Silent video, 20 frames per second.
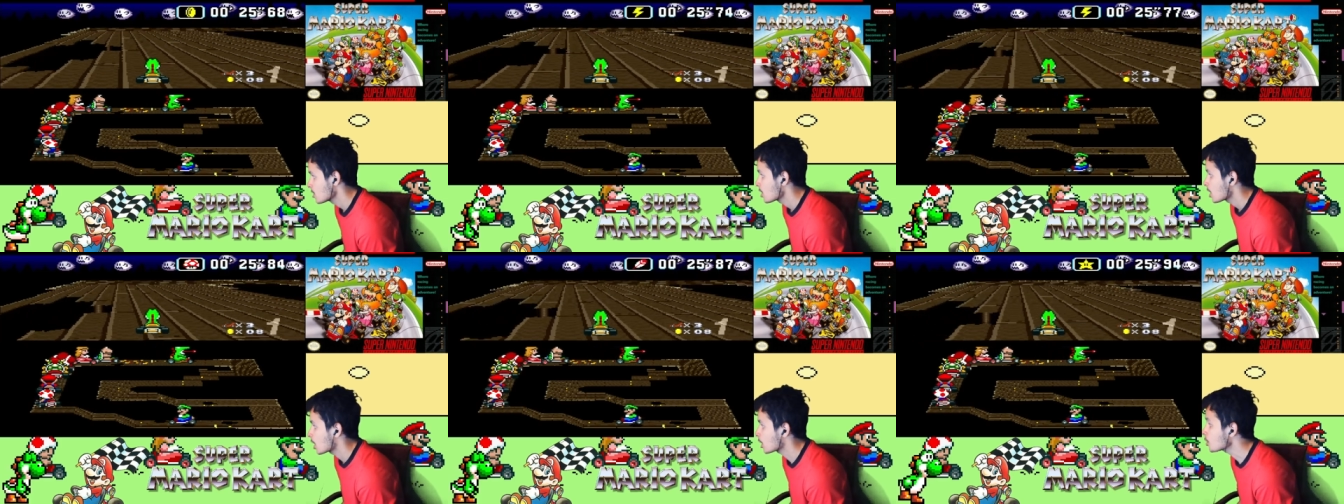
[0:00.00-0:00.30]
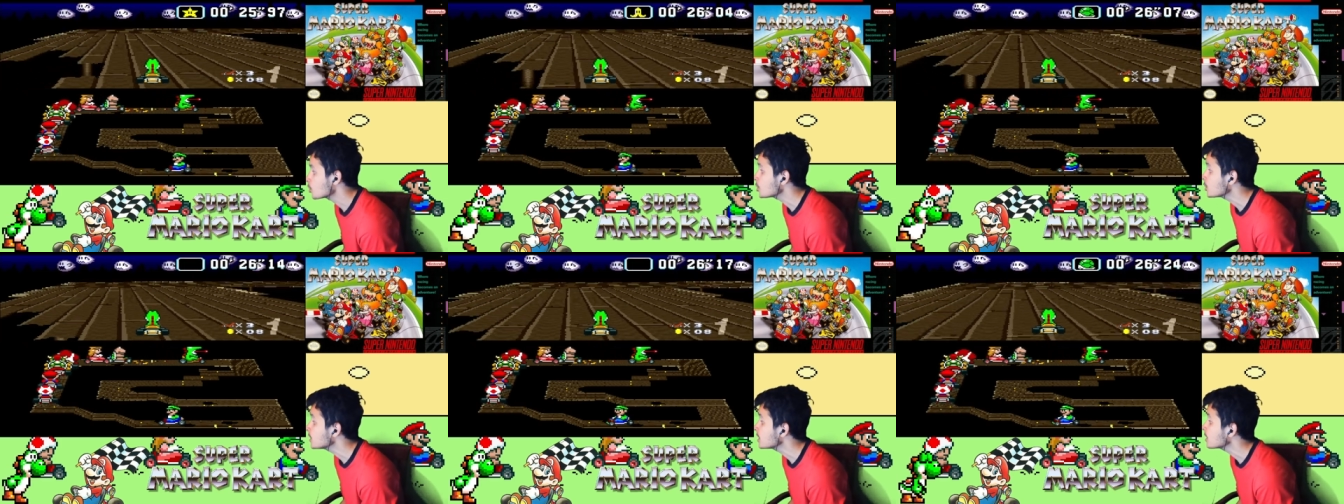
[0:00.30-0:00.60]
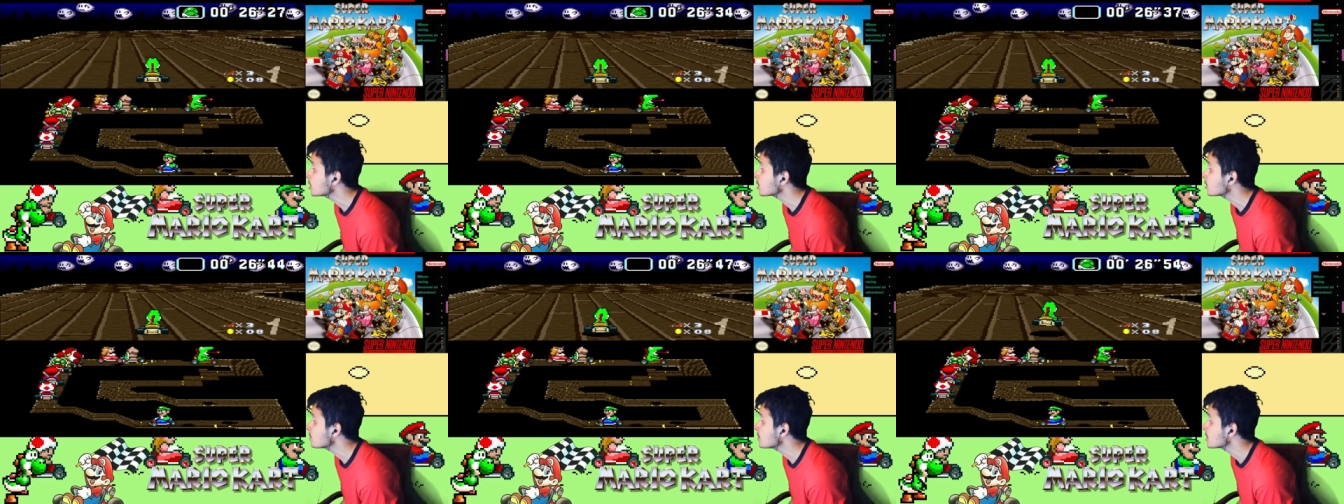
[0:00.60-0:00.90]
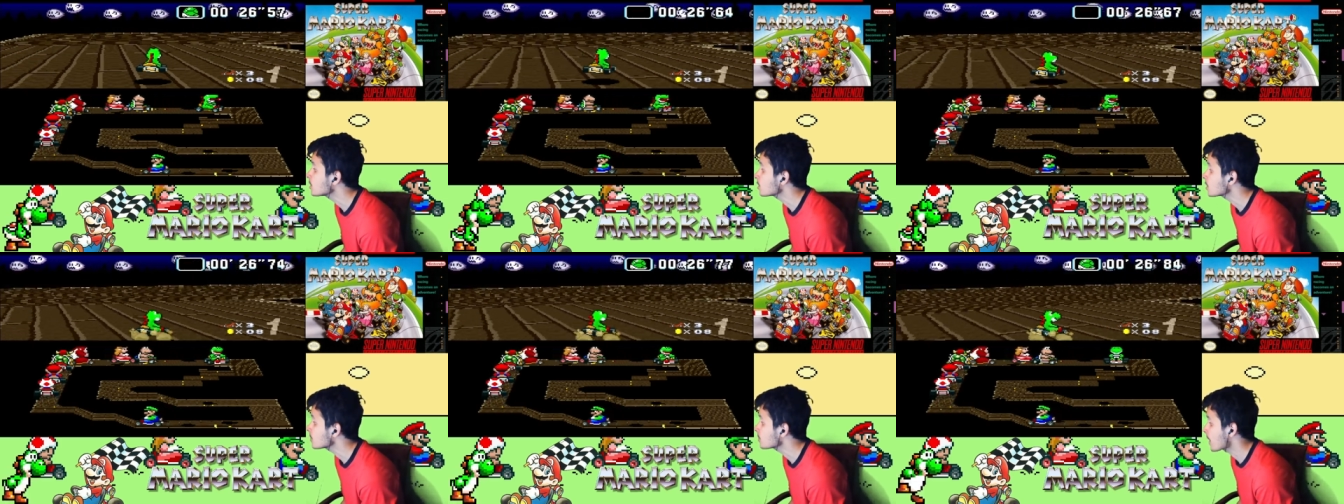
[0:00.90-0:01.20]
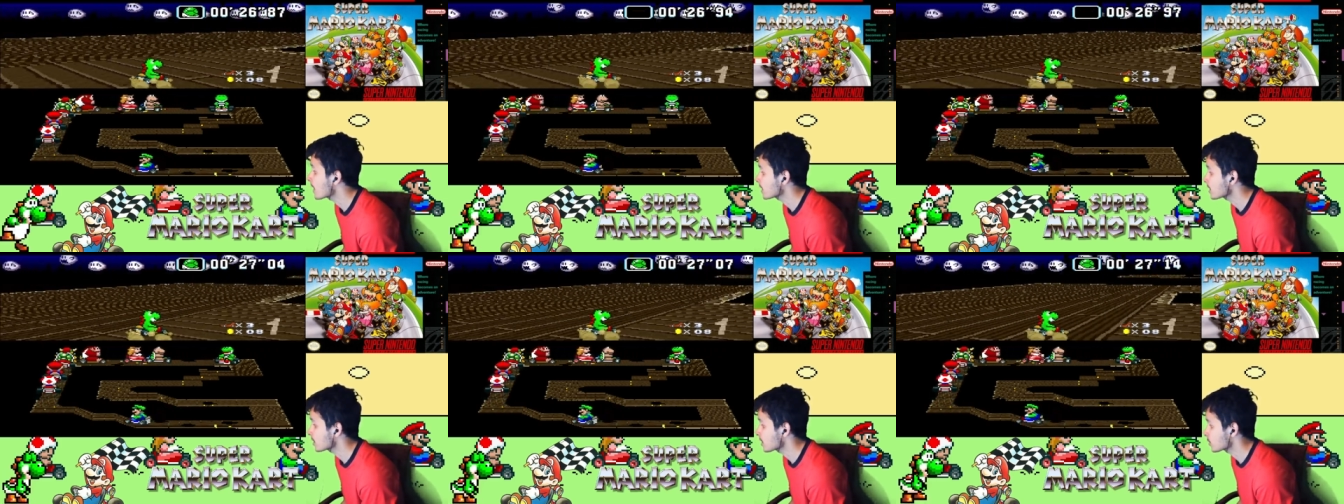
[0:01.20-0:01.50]
100cc could be good at
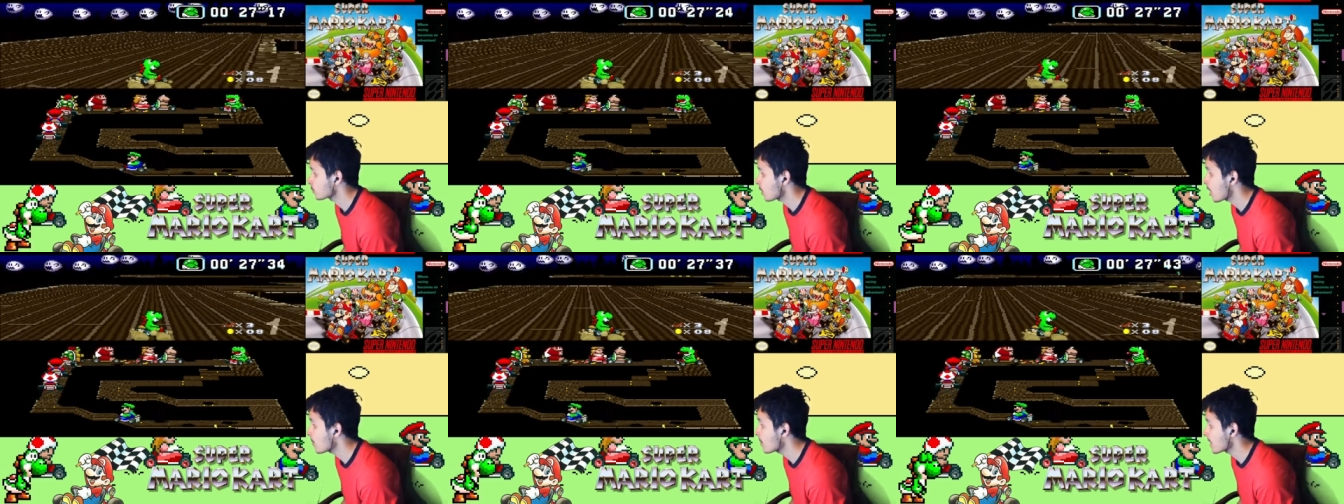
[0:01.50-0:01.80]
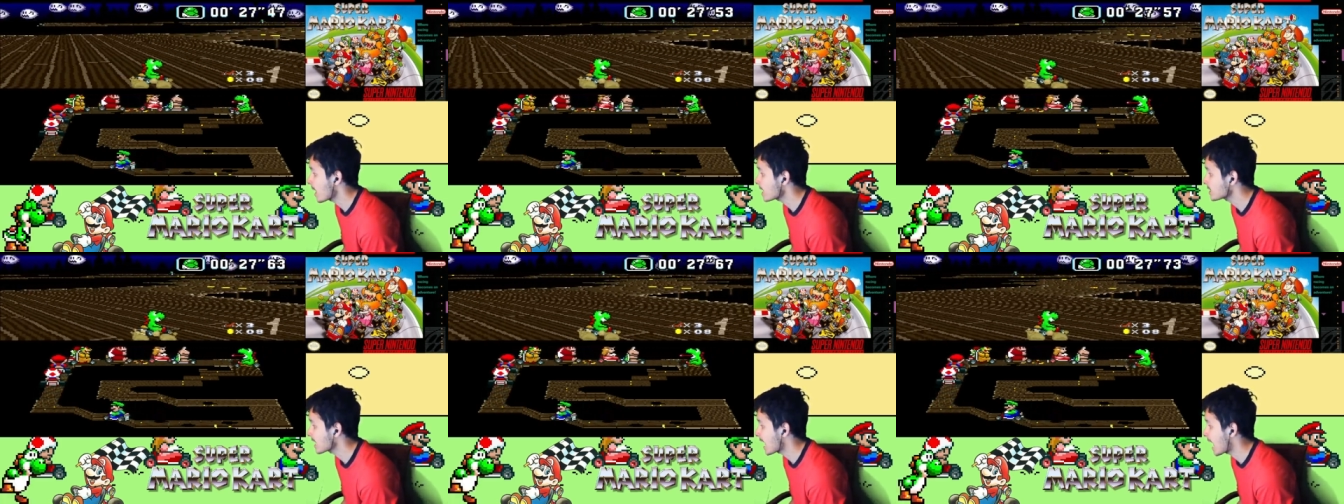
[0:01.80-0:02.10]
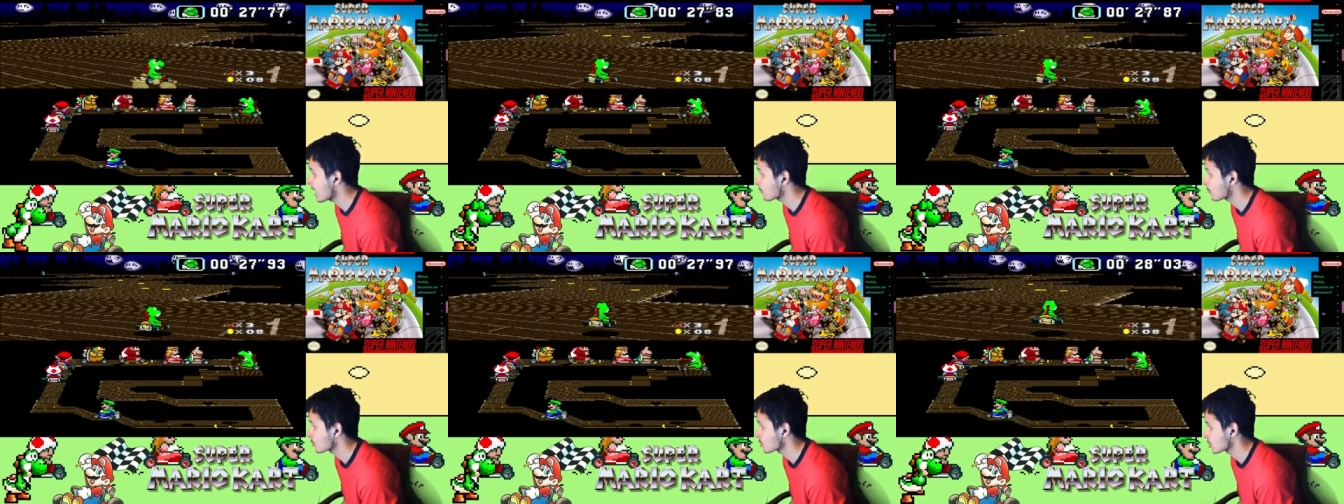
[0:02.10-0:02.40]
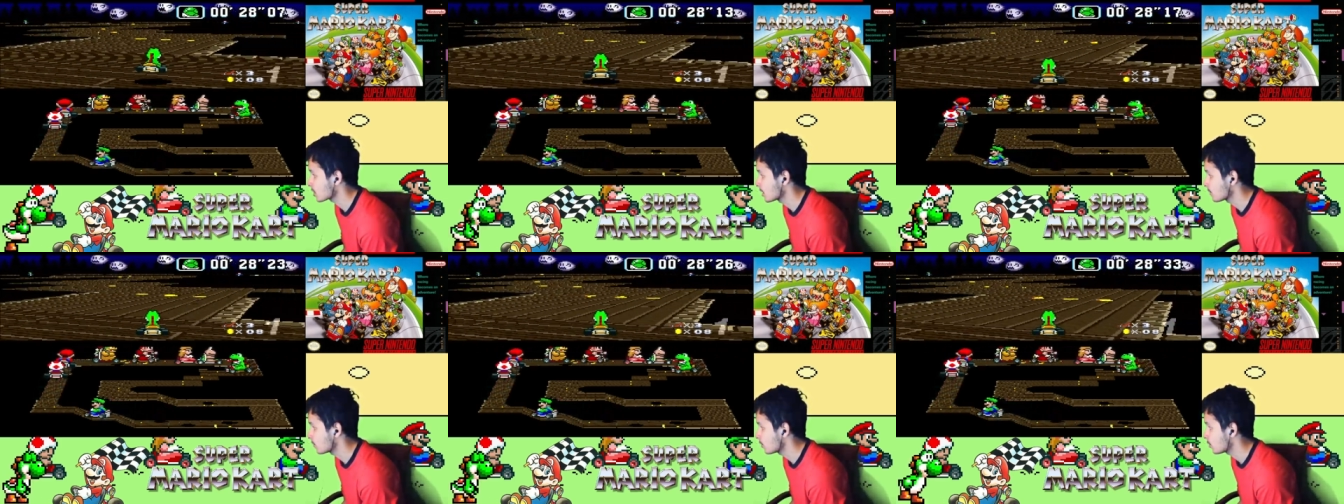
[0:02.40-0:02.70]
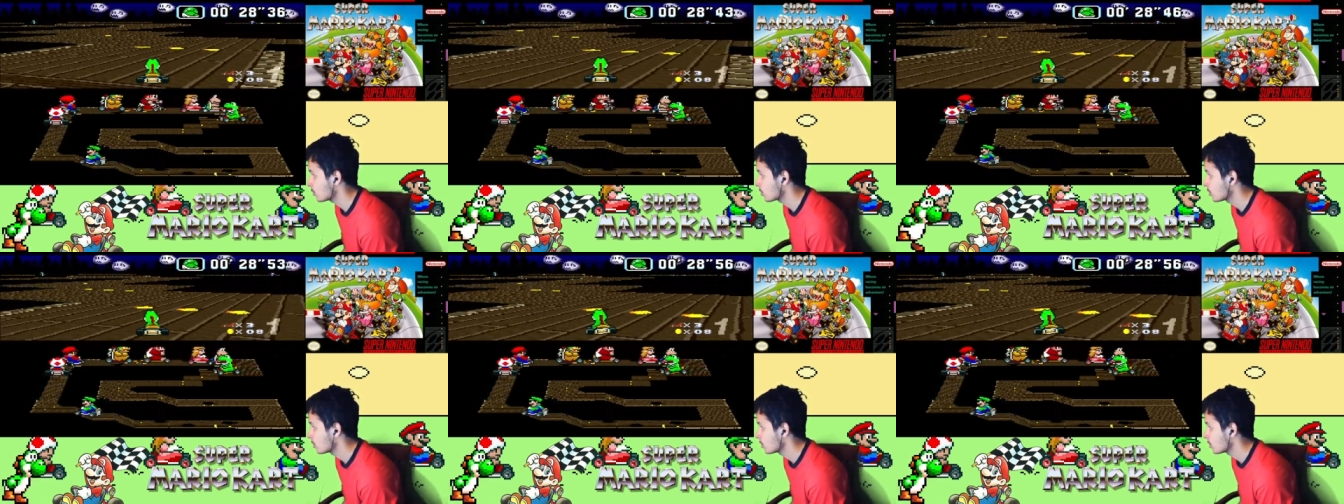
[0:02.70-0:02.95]
practice as well, but that's average level.